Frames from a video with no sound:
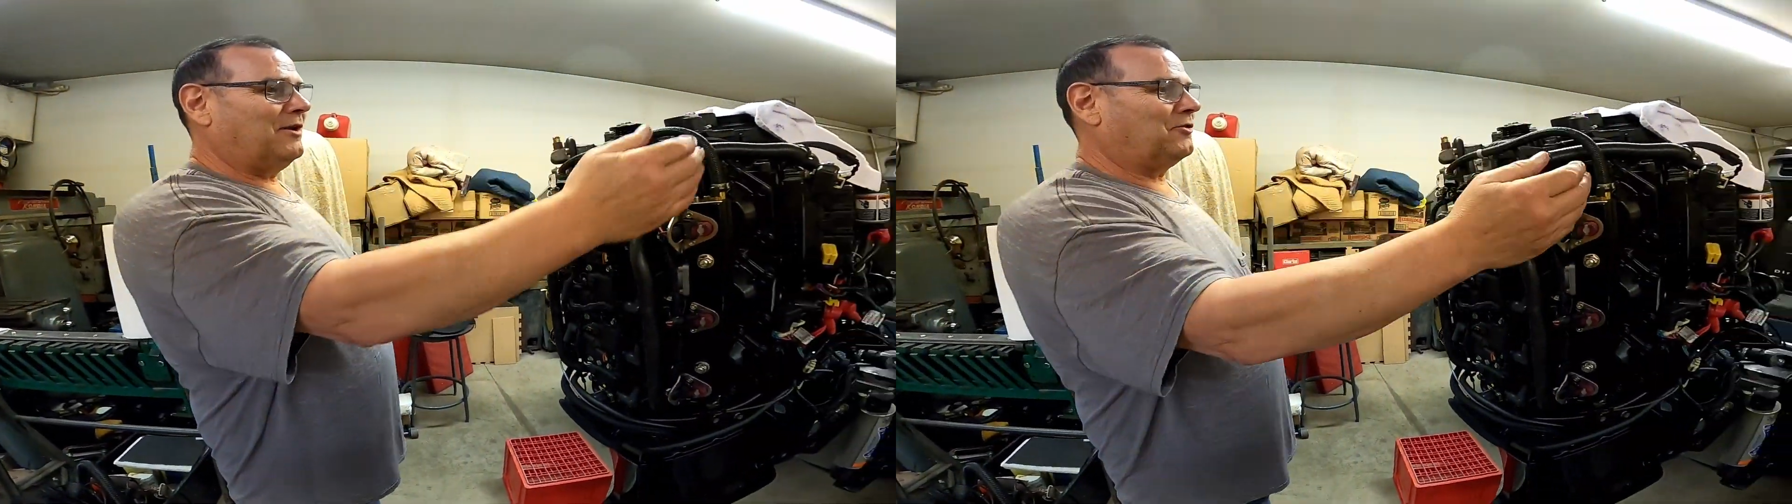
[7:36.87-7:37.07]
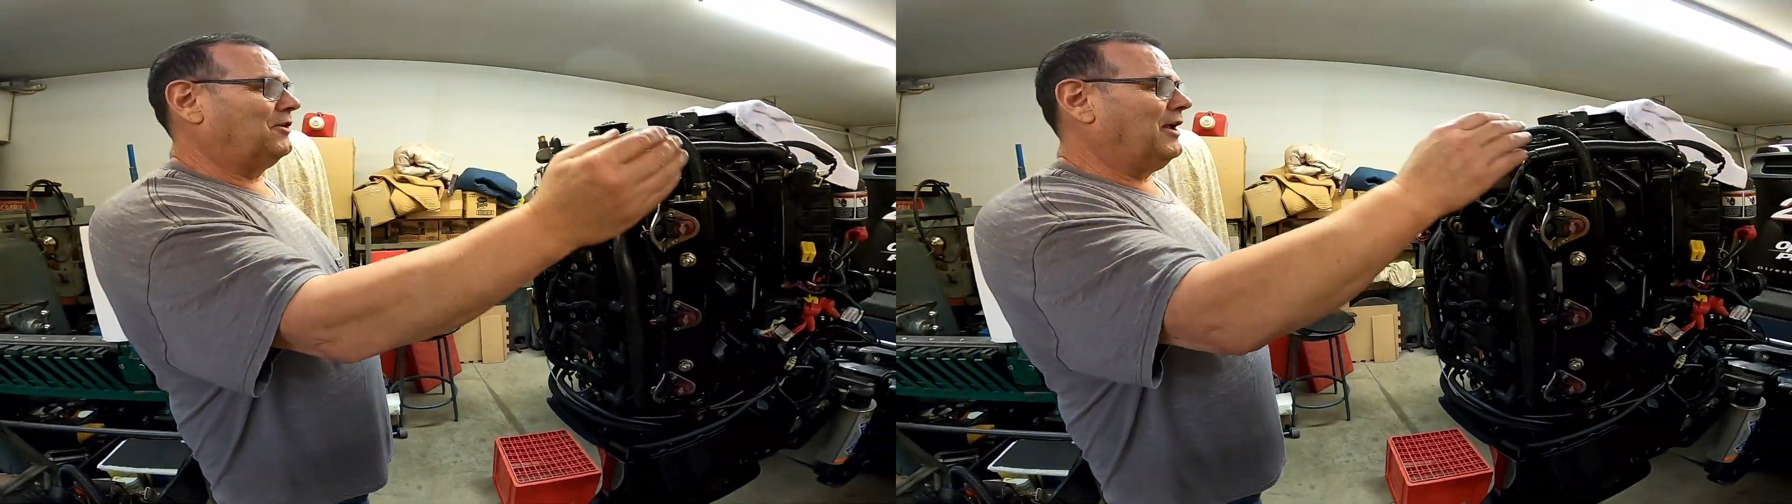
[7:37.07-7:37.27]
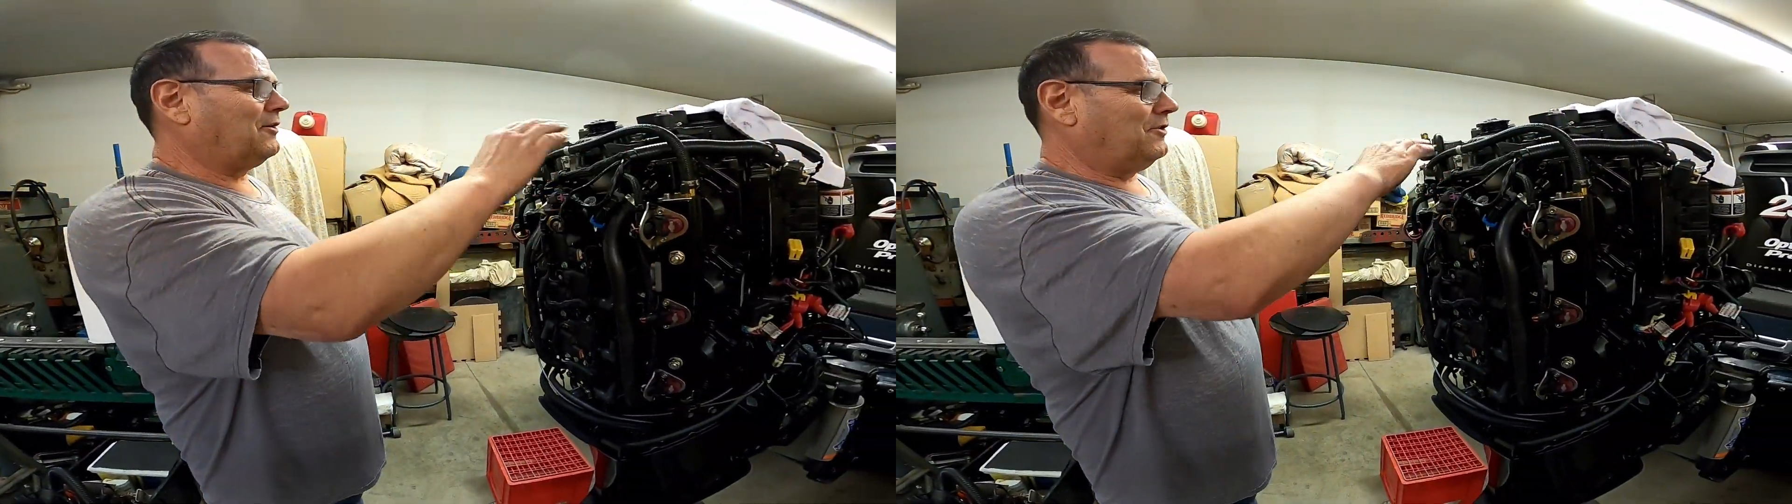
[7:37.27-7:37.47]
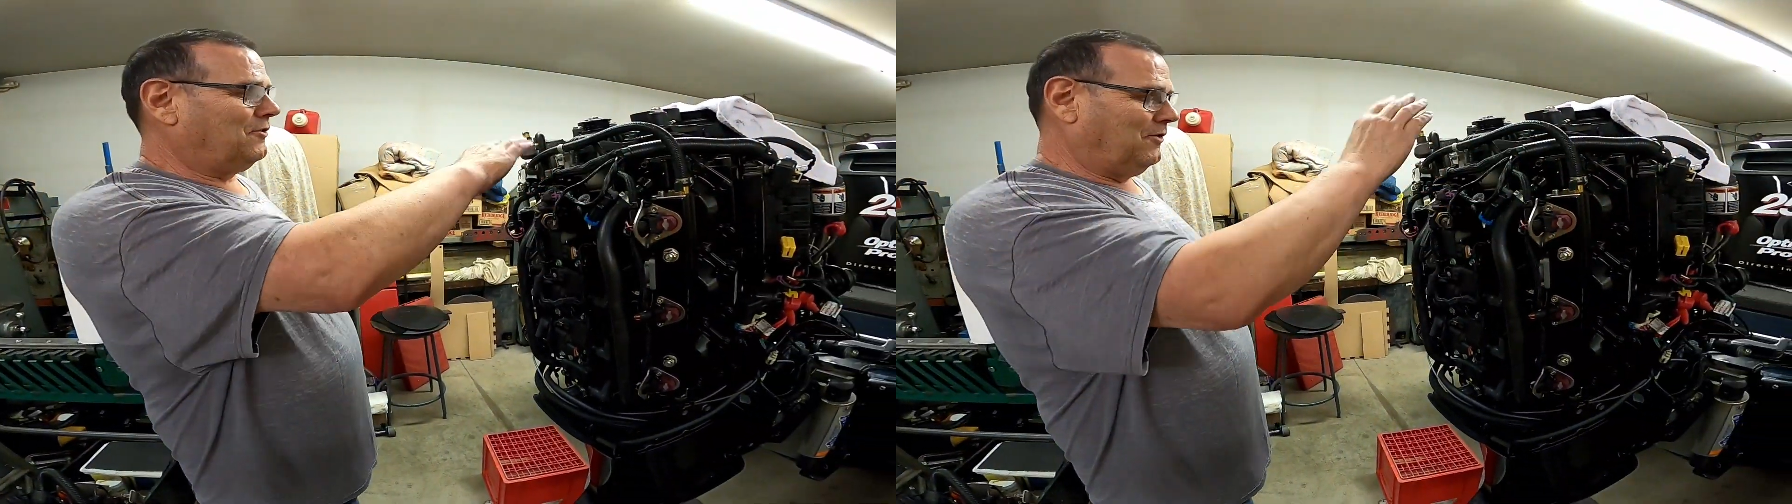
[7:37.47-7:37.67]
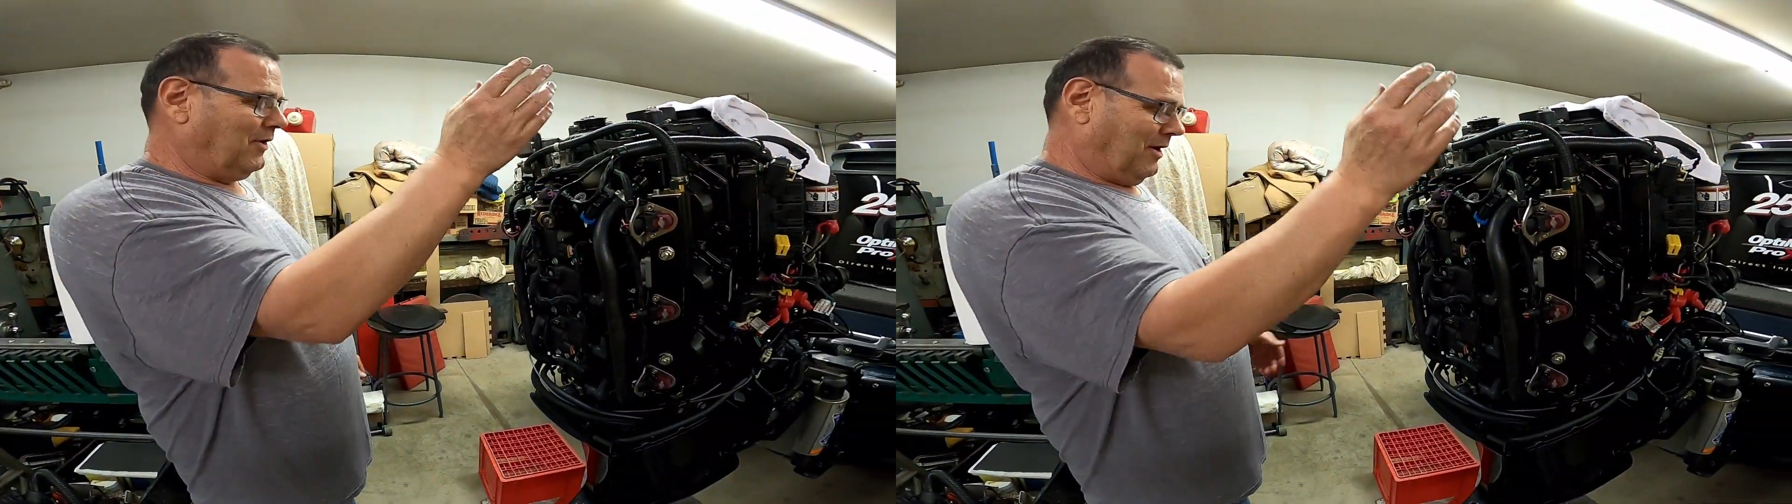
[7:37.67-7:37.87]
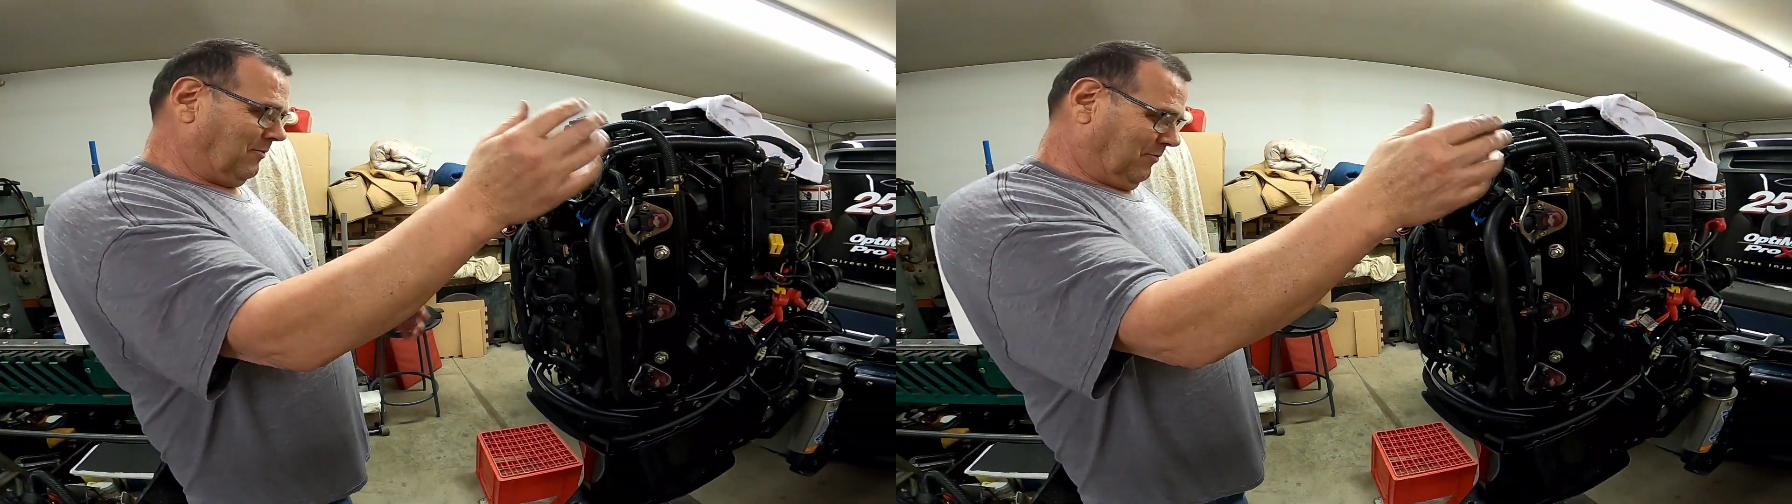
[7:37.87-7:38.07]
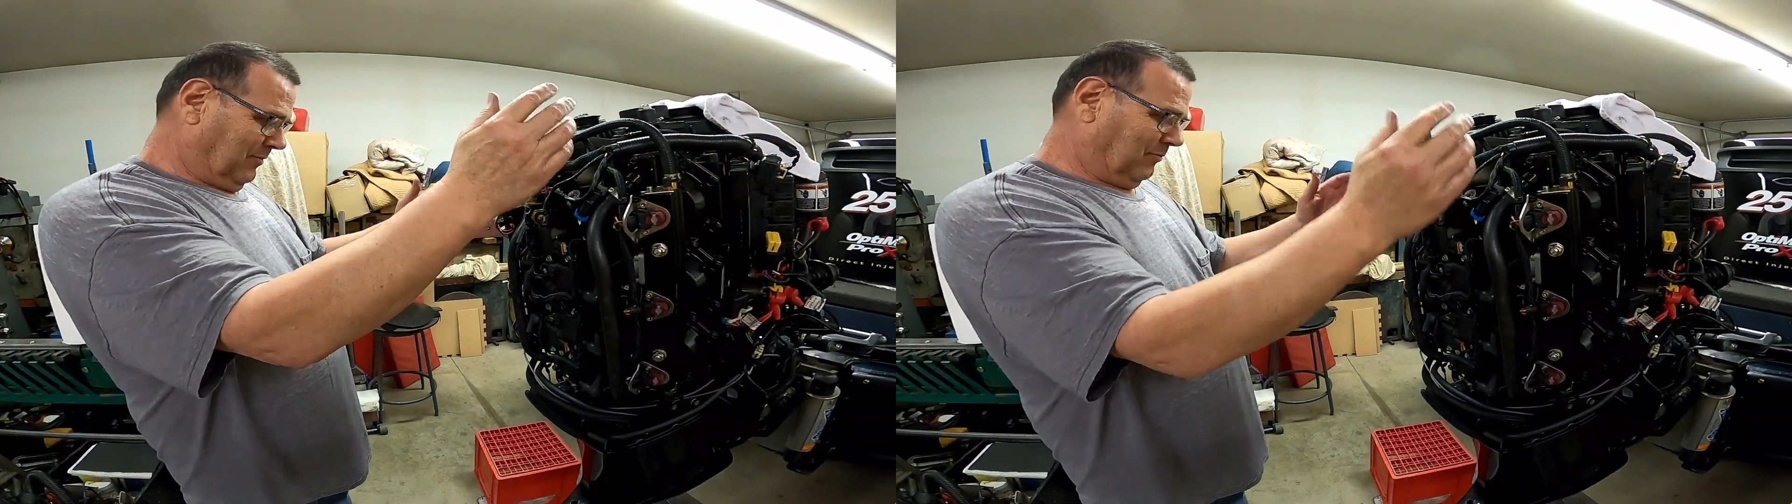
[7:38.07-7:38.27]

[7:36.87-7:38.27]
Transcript: that's connected to the